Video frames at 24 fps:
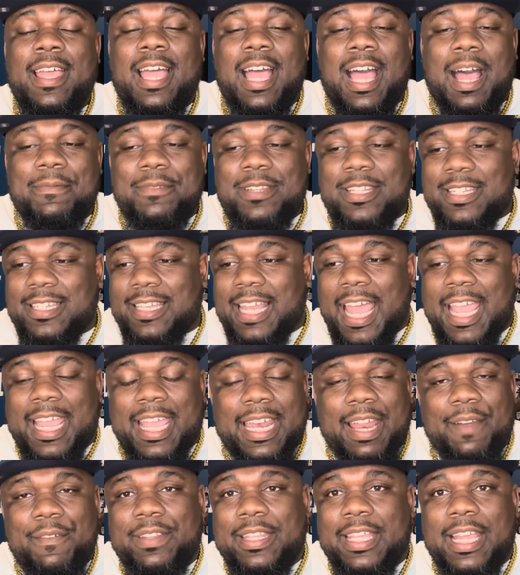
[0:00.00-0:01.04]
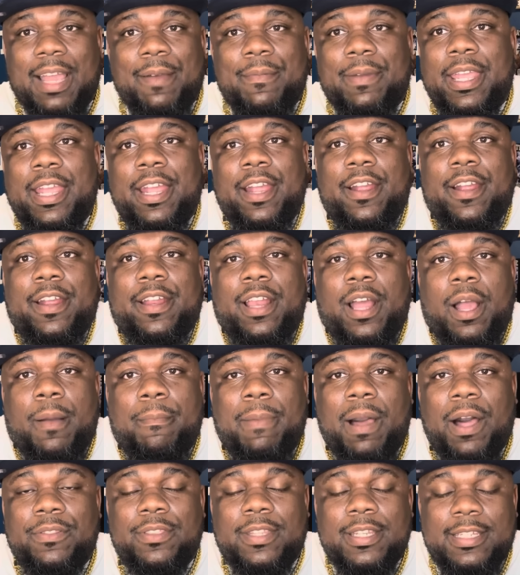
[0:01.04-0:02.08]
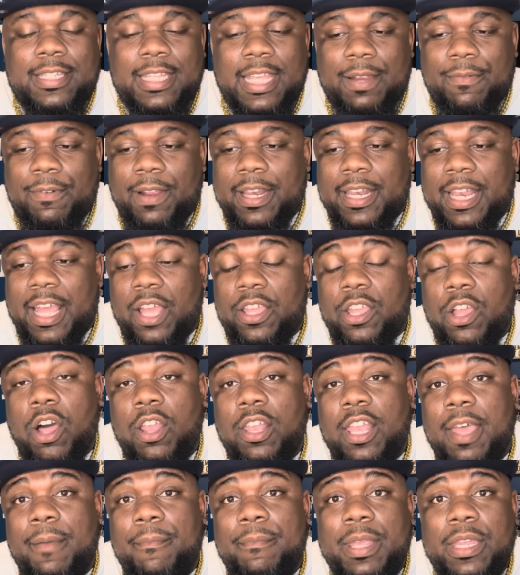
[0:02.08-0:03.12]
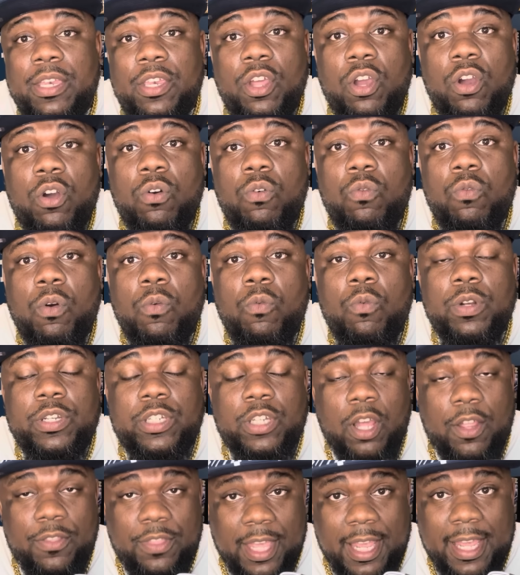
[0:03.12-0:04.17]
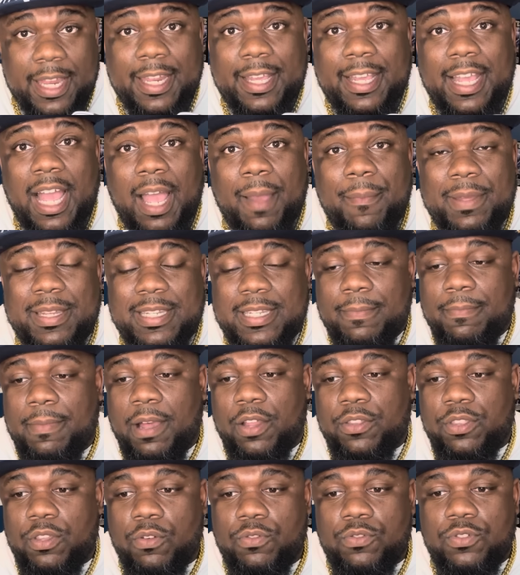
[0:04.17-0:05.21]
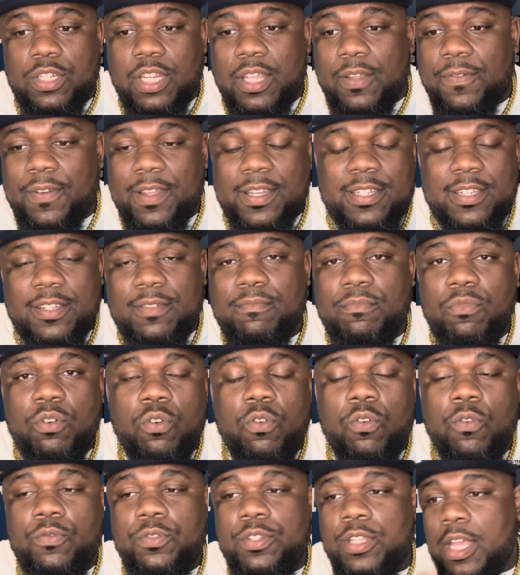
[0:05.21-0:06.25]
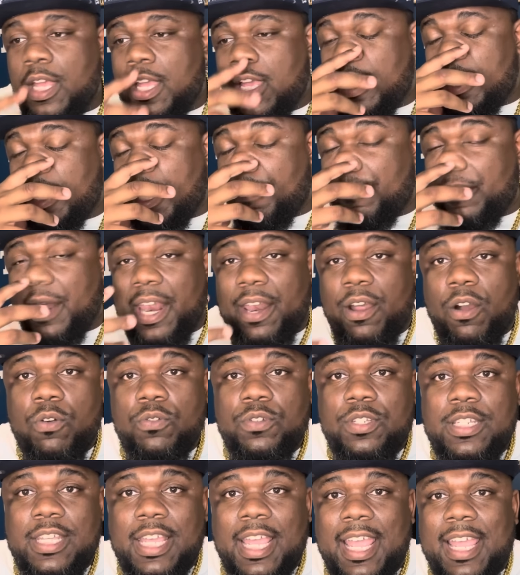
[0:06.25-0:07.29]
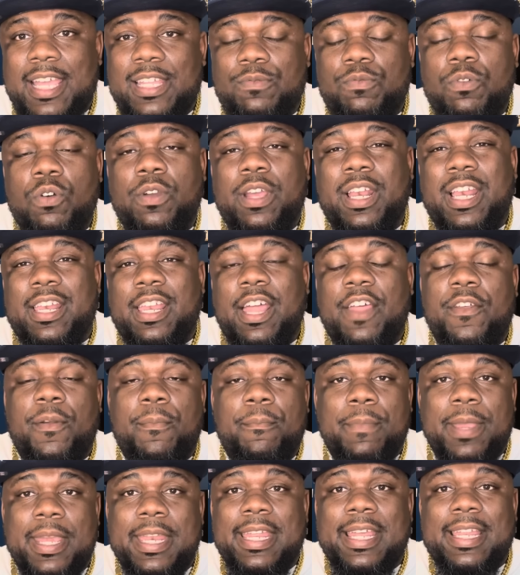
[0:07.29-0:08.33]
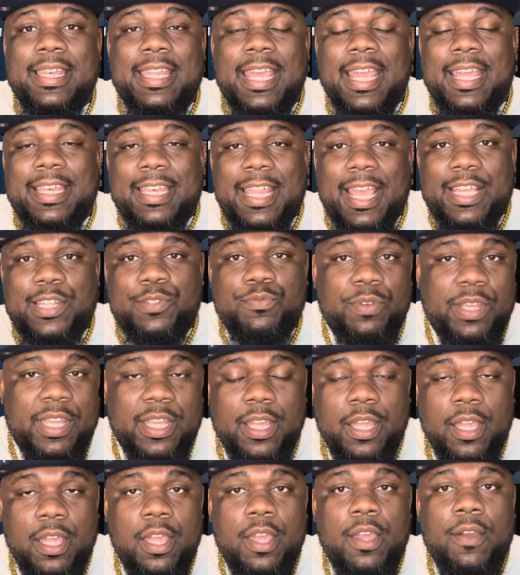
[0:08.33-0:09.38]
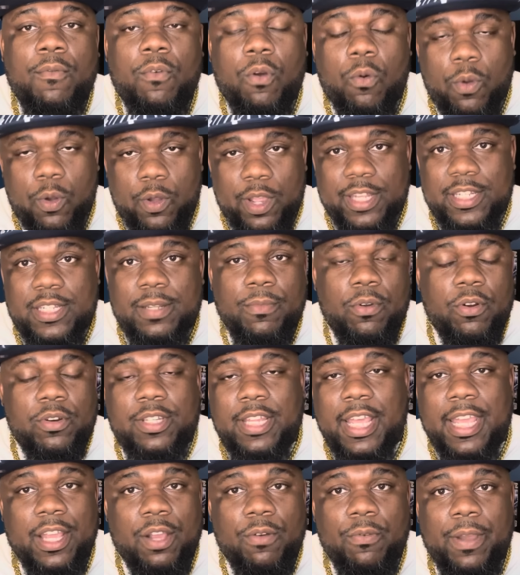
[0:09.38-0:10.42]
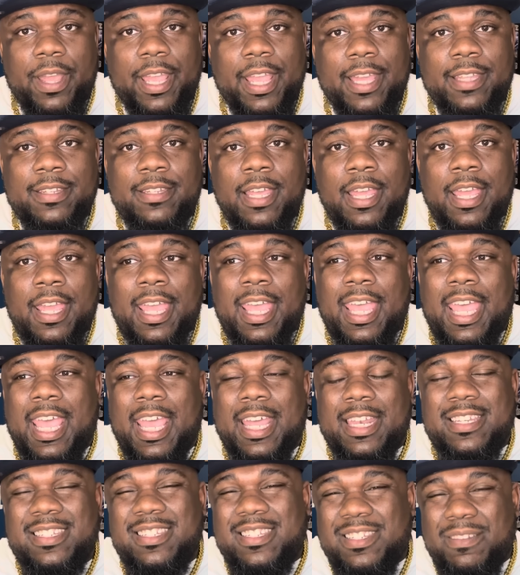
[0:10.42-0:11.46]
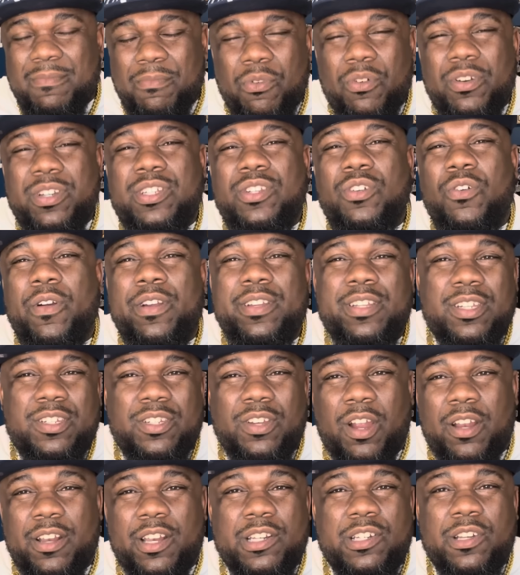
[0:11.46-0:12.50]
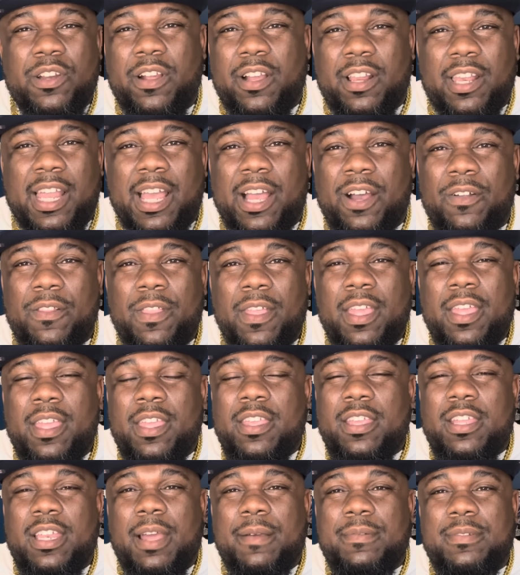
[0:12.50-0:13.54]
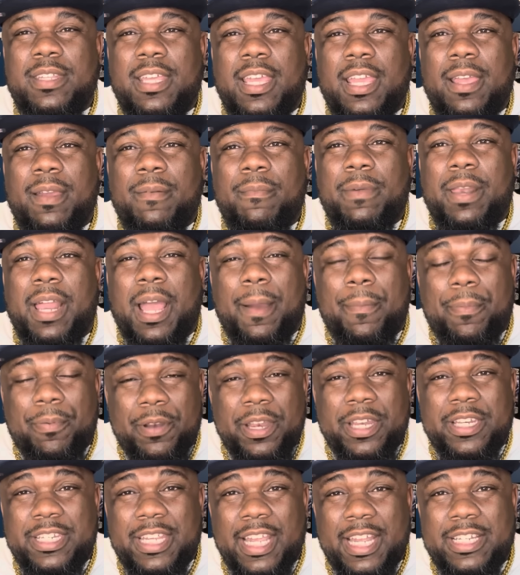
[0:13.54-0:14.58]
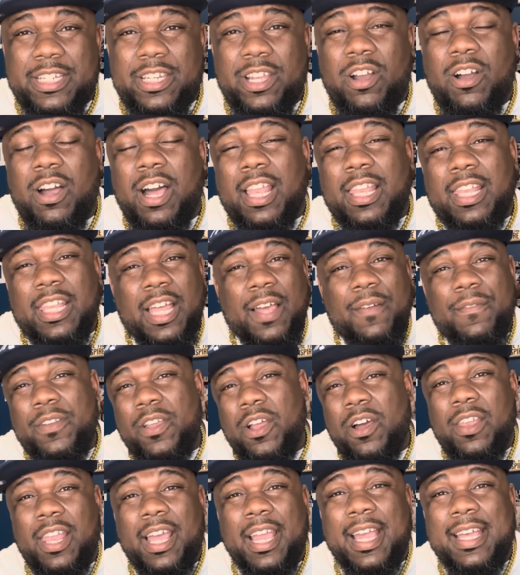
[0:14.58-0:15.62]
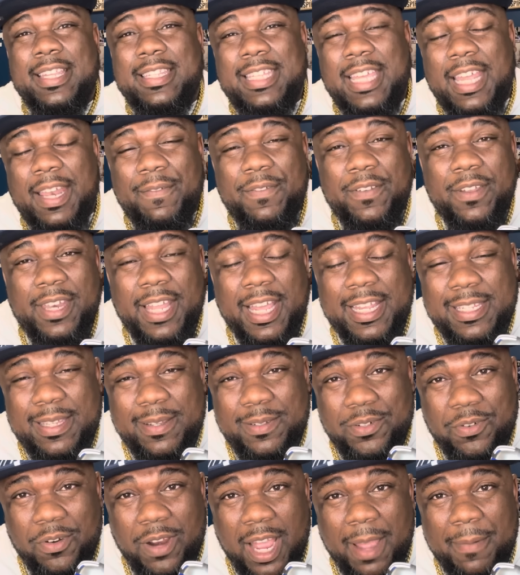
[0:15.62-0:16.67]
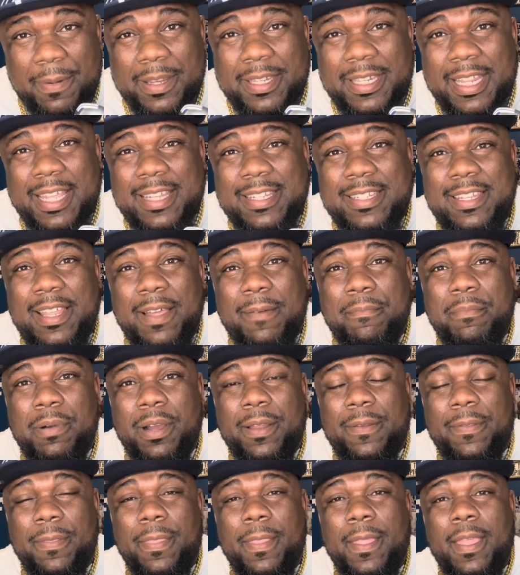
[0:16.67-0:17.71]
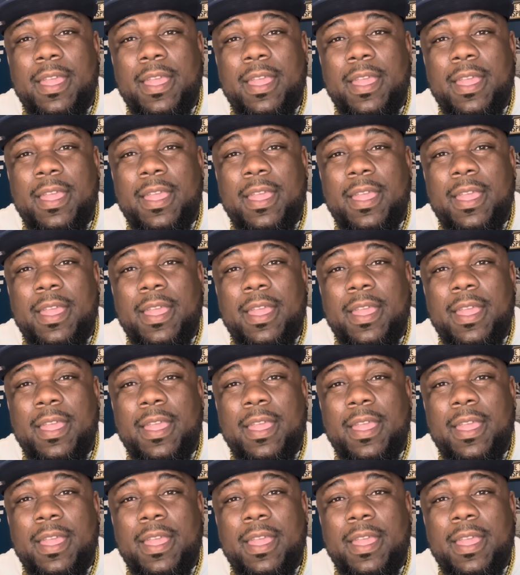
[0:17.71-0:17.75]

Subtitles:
I'm just liking everything I'm hearing about the team right now. Y'all let me know what y'all think in the comments about those defensive moves coming out of OTAs. We'll get another media day next week where we'll get some more takeaways and some more stories will start to trickle out. You know what I'm saying? But I appreciate y'all. I love y'all. Like I said, if you're not subscribed, hit that sub button.